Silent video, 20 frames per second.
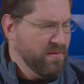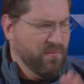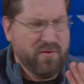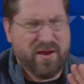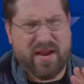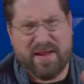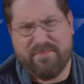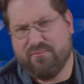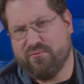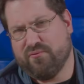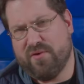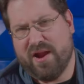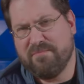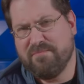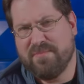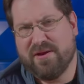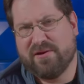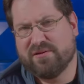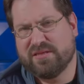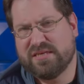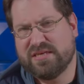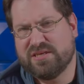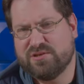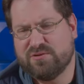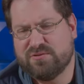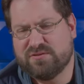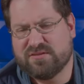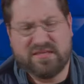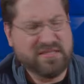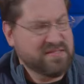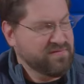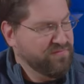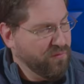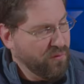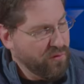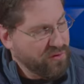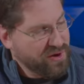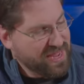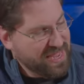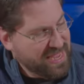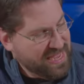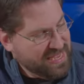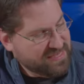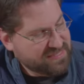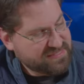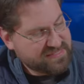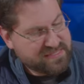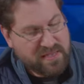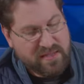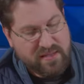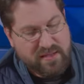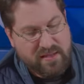and what I primarily use these for is